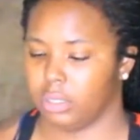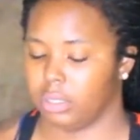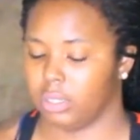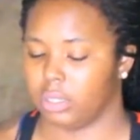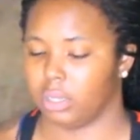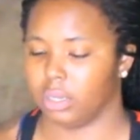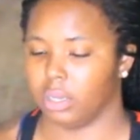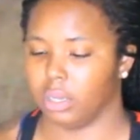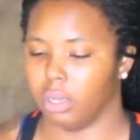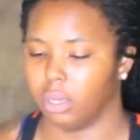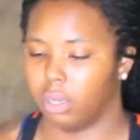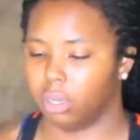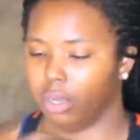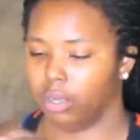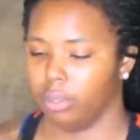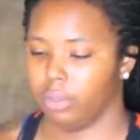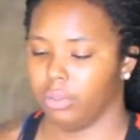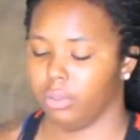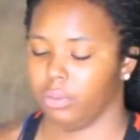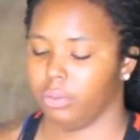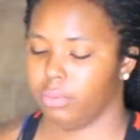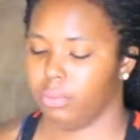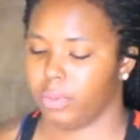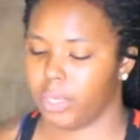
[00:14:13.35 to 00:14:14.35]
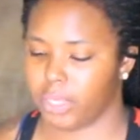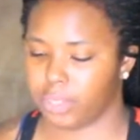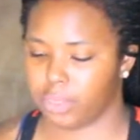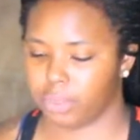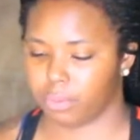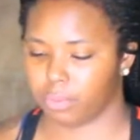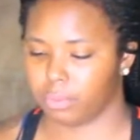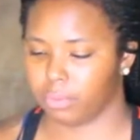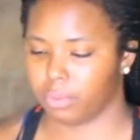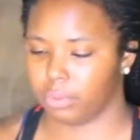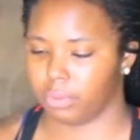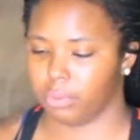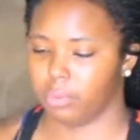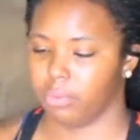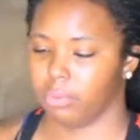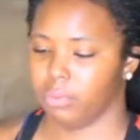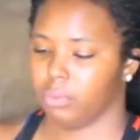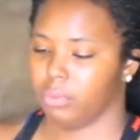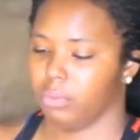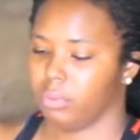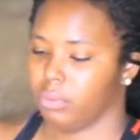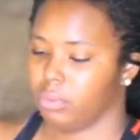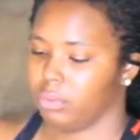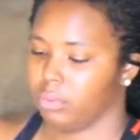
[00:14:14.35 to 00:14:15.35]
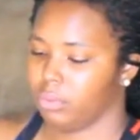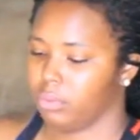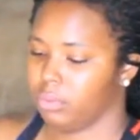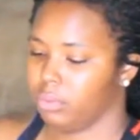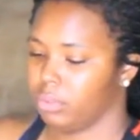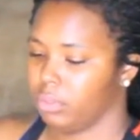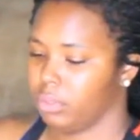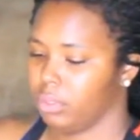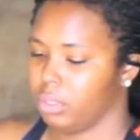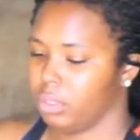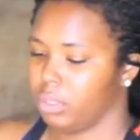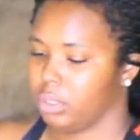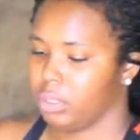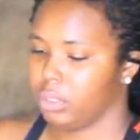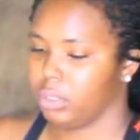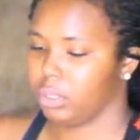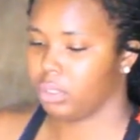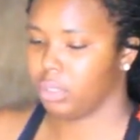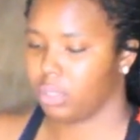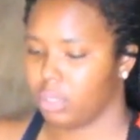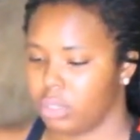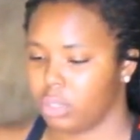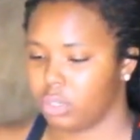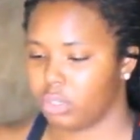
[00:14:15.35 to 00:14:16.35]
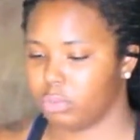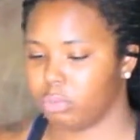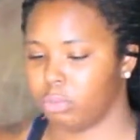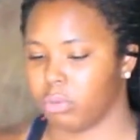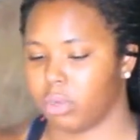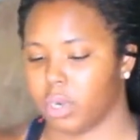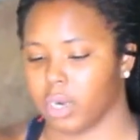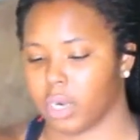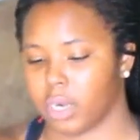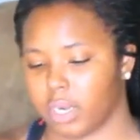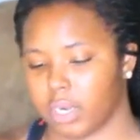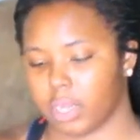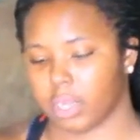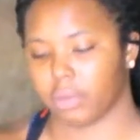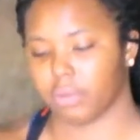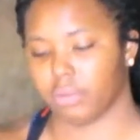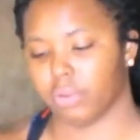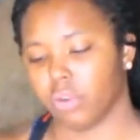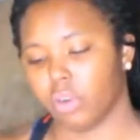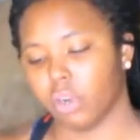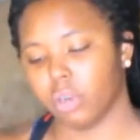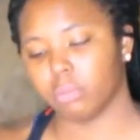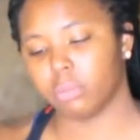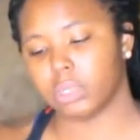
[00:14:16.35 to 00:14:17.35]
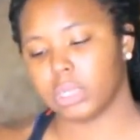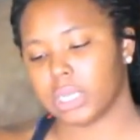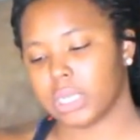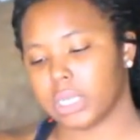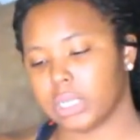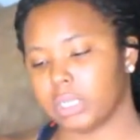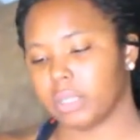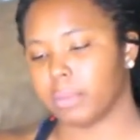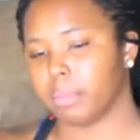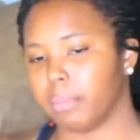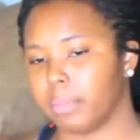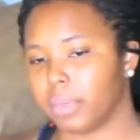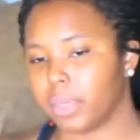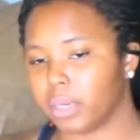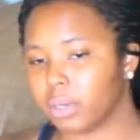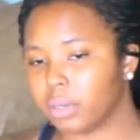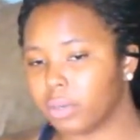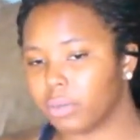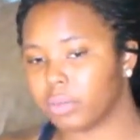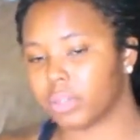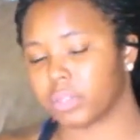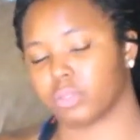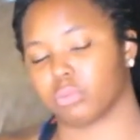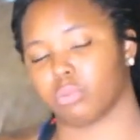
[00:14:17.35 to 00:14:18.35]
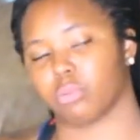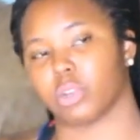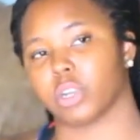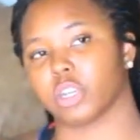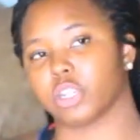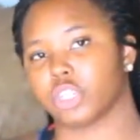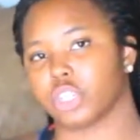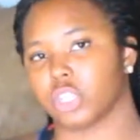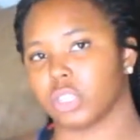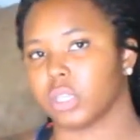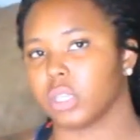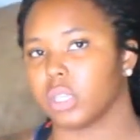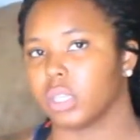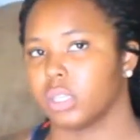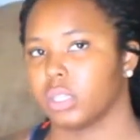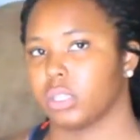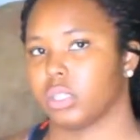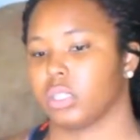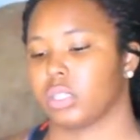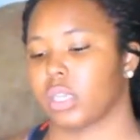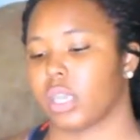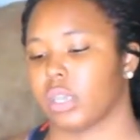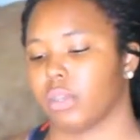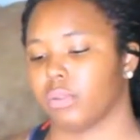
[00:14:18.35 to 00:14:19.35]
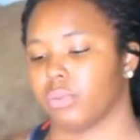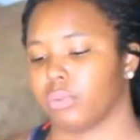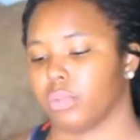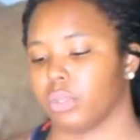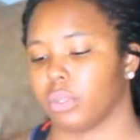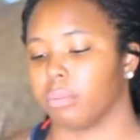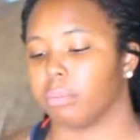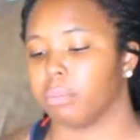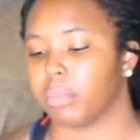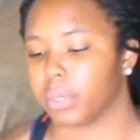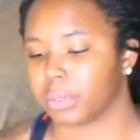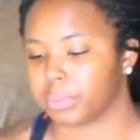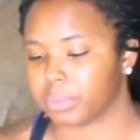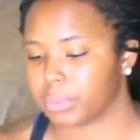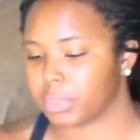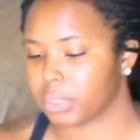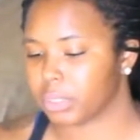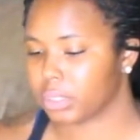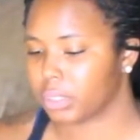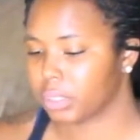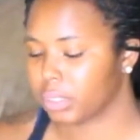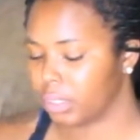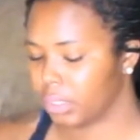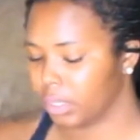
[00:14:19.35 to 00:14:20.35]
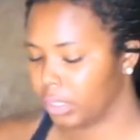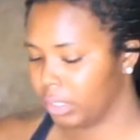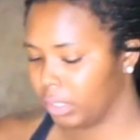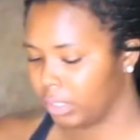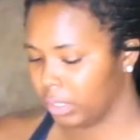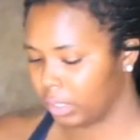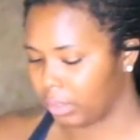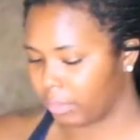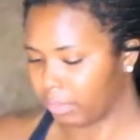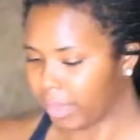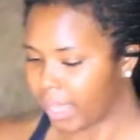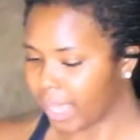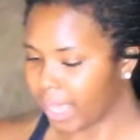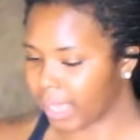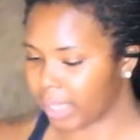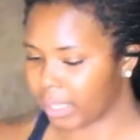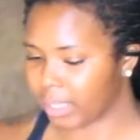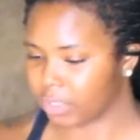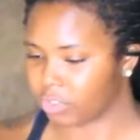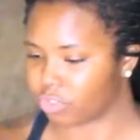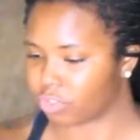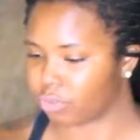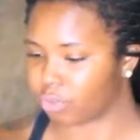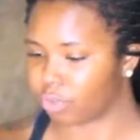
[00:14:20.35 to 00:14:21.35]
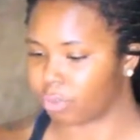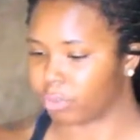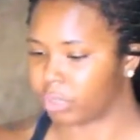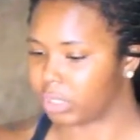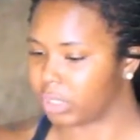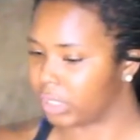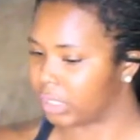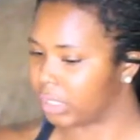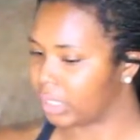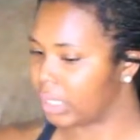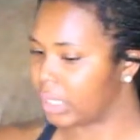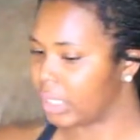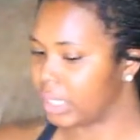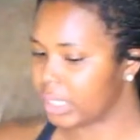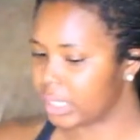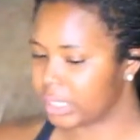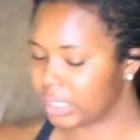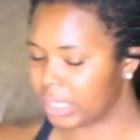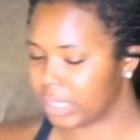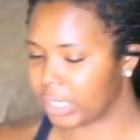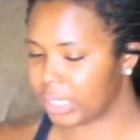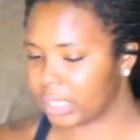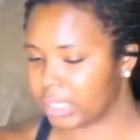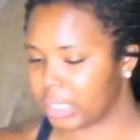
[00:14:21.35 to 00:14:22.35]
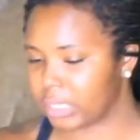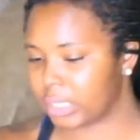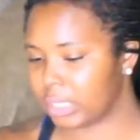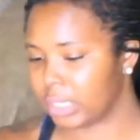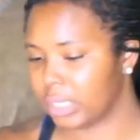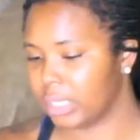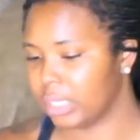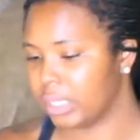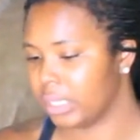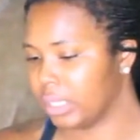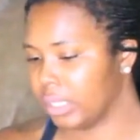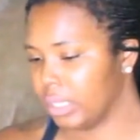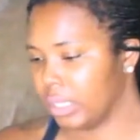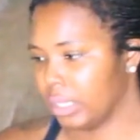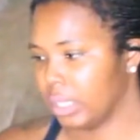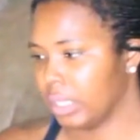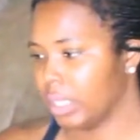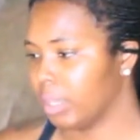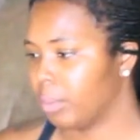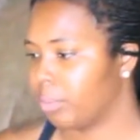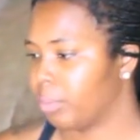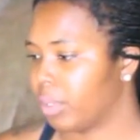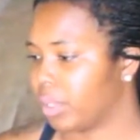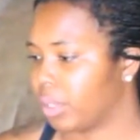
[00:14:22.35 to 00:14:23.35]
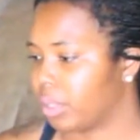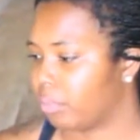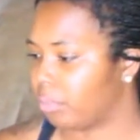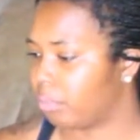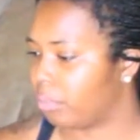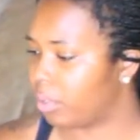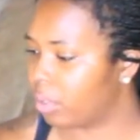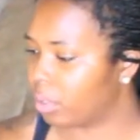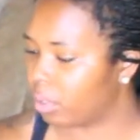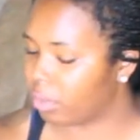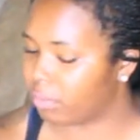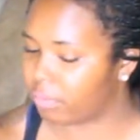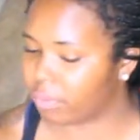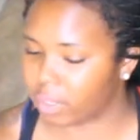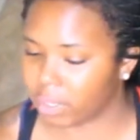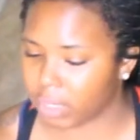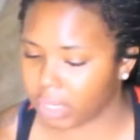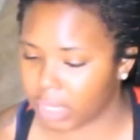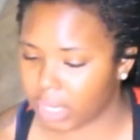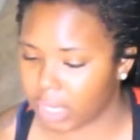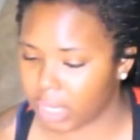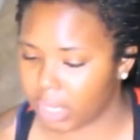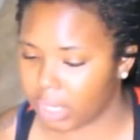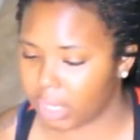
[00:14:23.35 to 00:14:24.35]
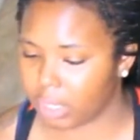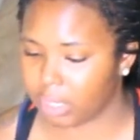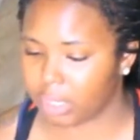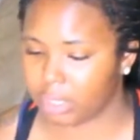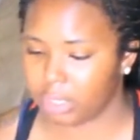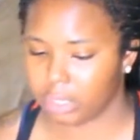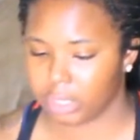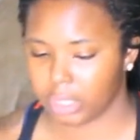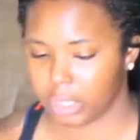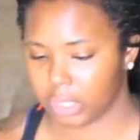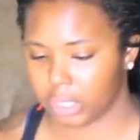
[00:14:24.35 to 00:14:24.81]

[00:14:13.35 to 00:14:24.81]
Get it all the way through each part. Now normally the middle is where she gets tangled the most. The back is normally the easiest, but the middle of her head